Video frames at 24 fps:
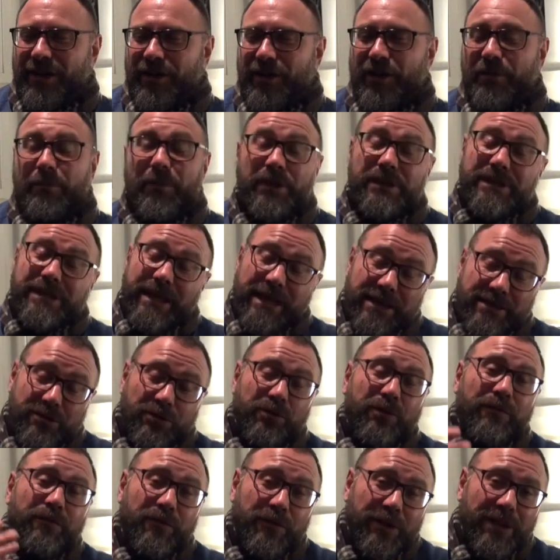But yes,
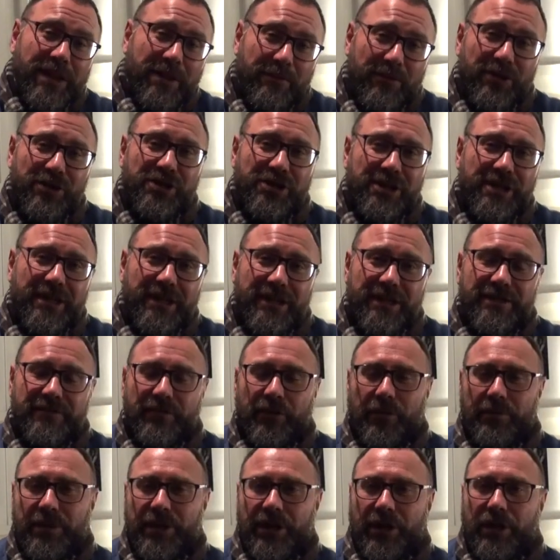on the front label, it's
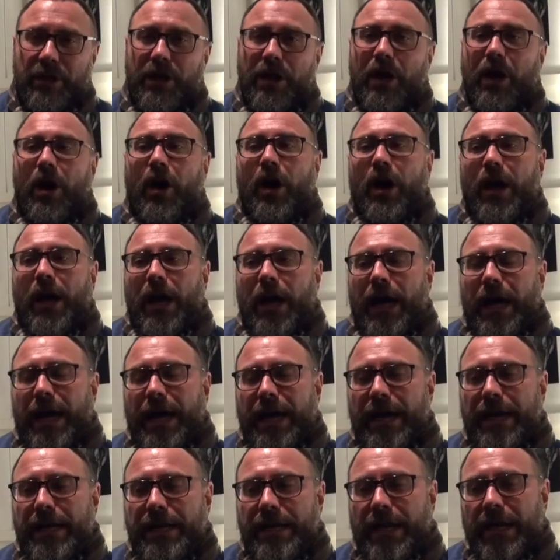forbidden.
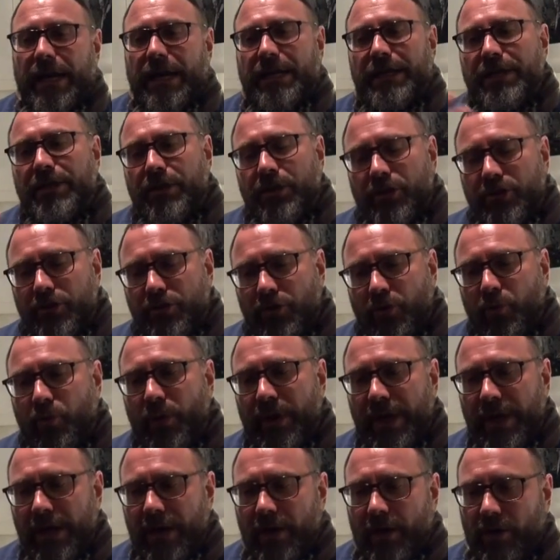And the other
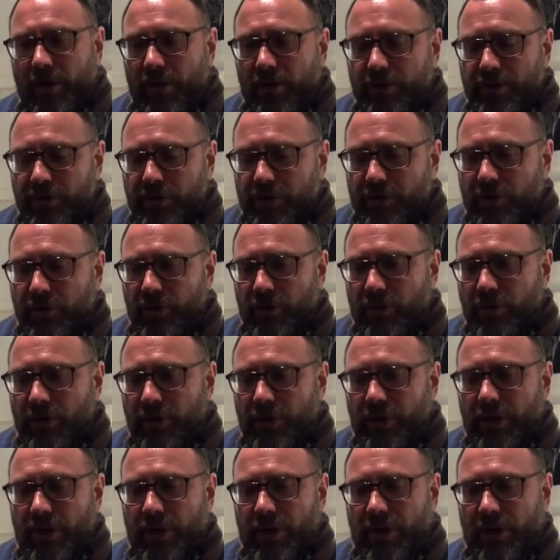way
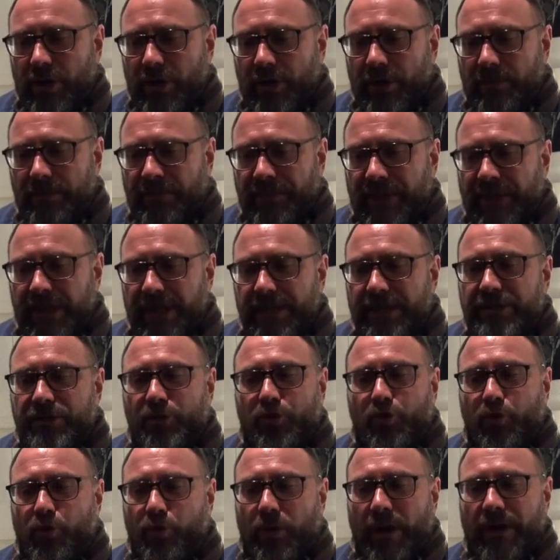also is
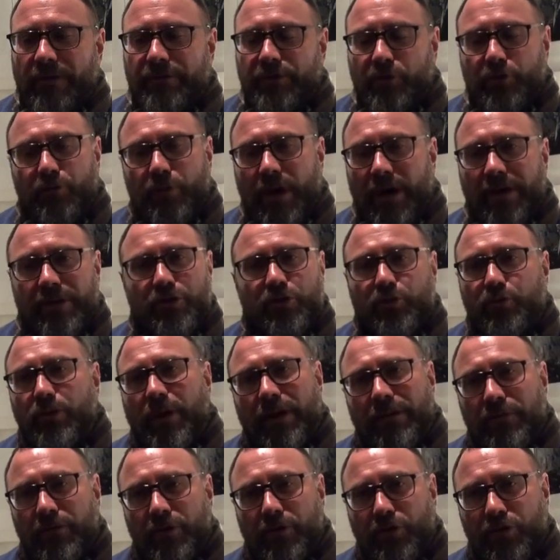to craft to
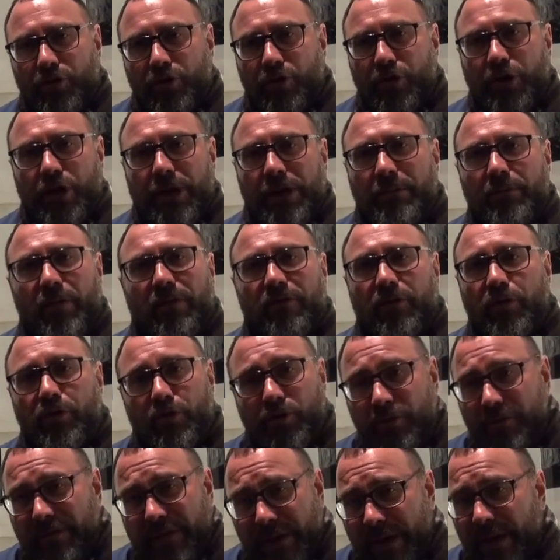have the name of a
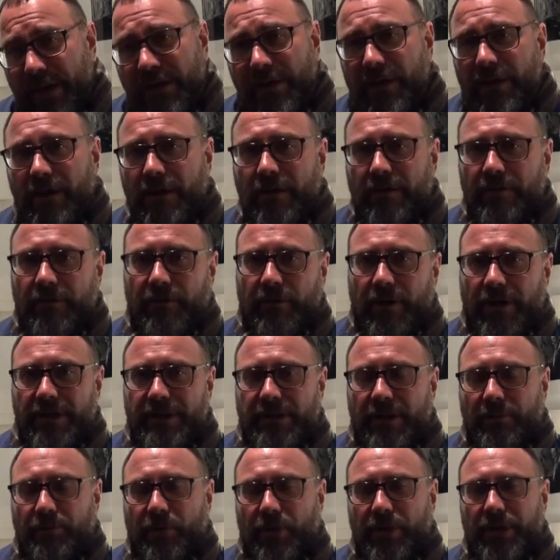cuvée. For
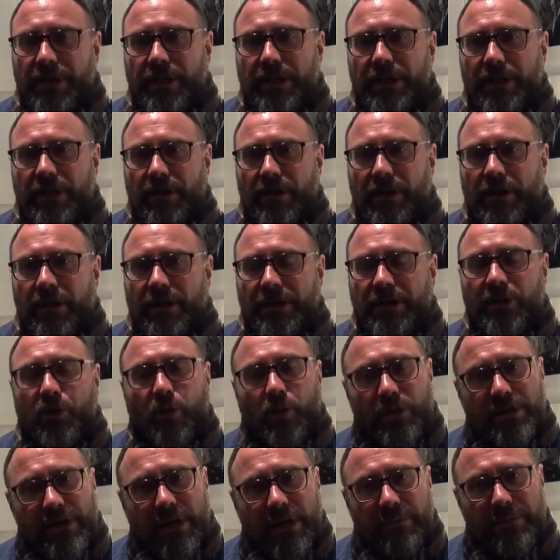example, in
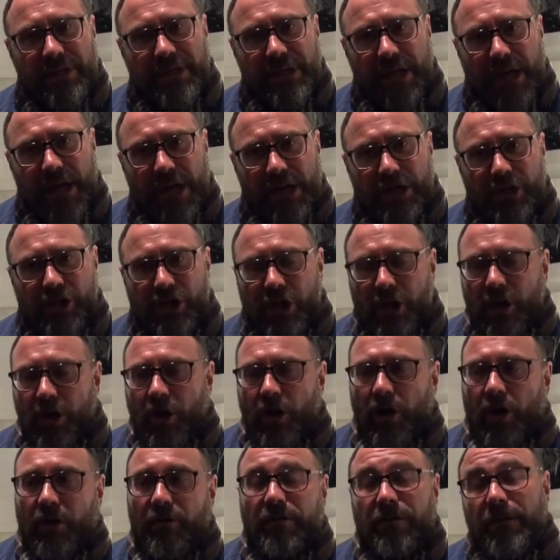Cros Hermitage
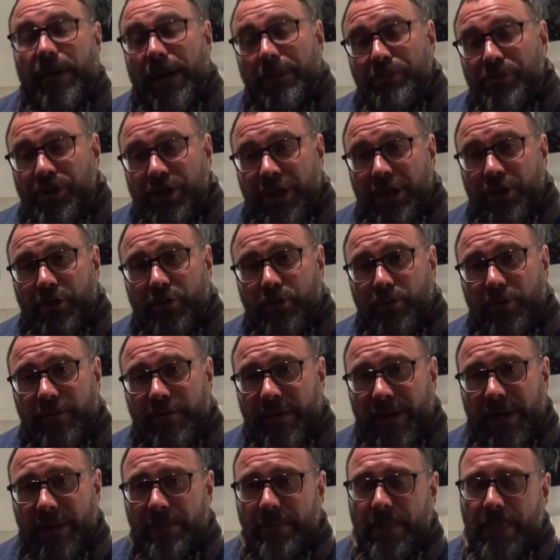or flagship
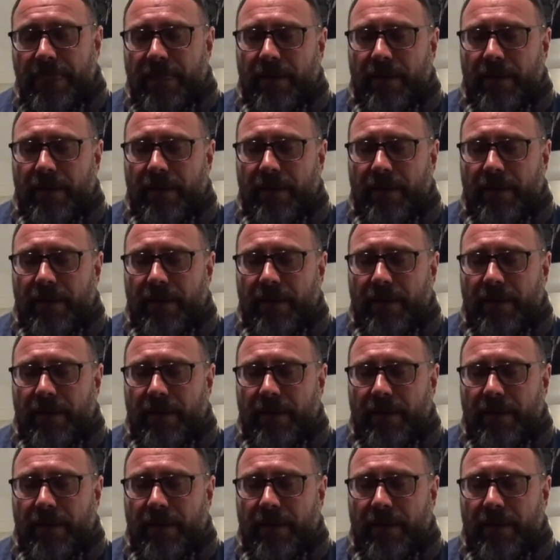cuvée,